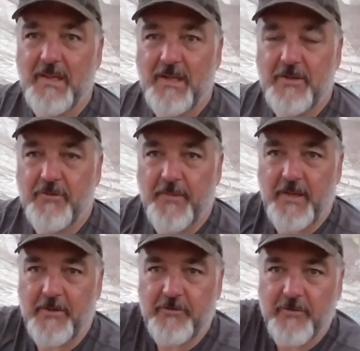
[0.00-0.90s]
So
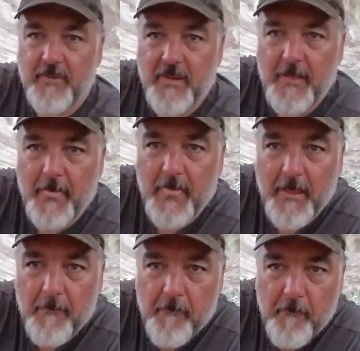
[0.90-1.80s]
this
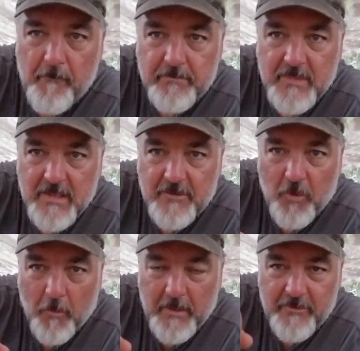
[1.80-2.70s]
is
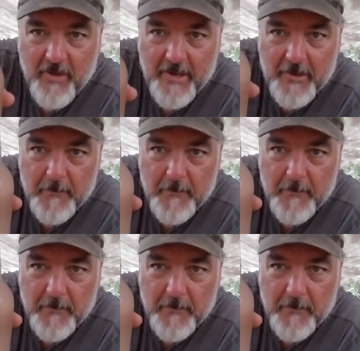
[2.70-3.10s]
homemade cider.